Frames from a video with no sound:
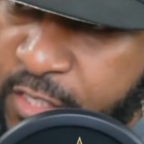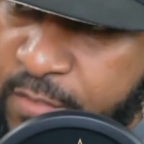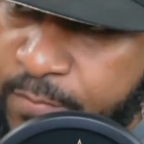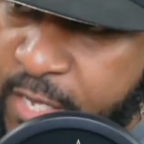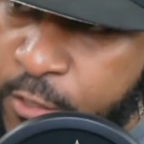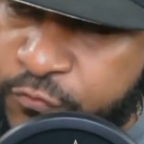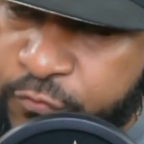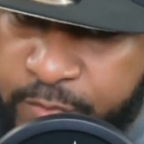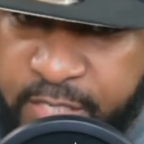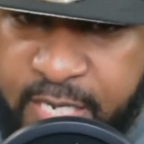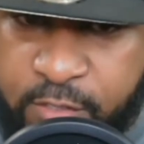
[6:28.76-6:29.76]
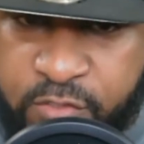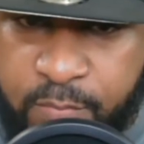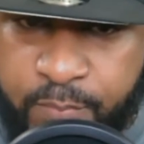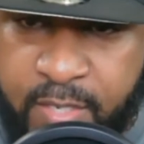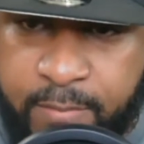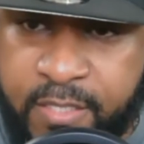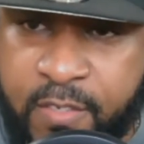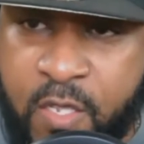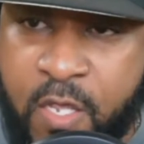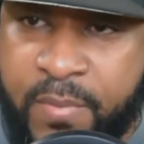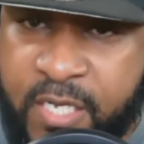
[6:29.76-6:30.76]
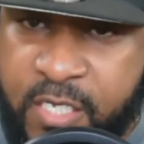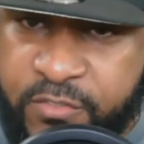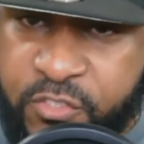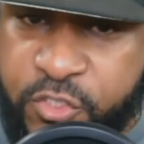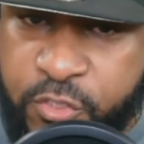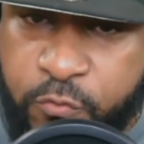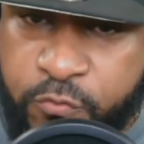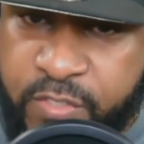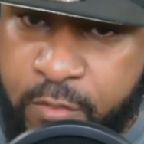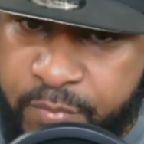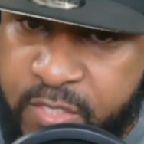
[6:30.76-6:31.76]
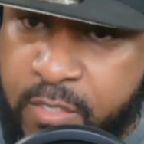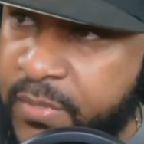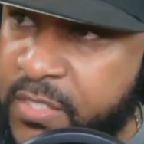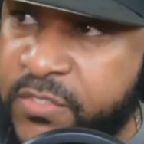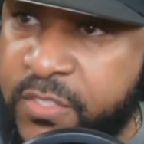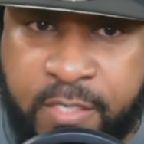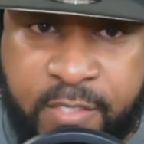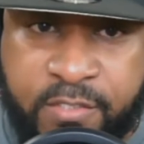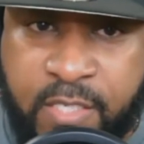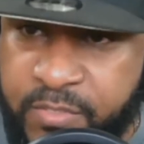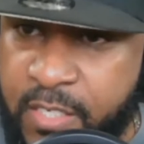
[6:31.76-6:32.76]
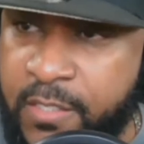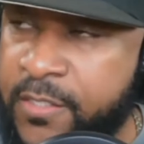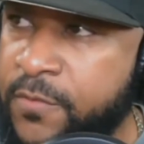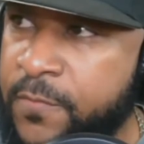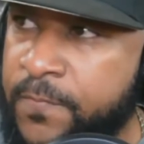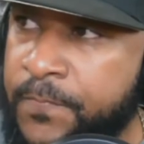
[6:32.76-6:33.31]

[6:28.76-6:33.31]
emails from getting out to the public, because it shows they'll be complicit in this. I'm telling you.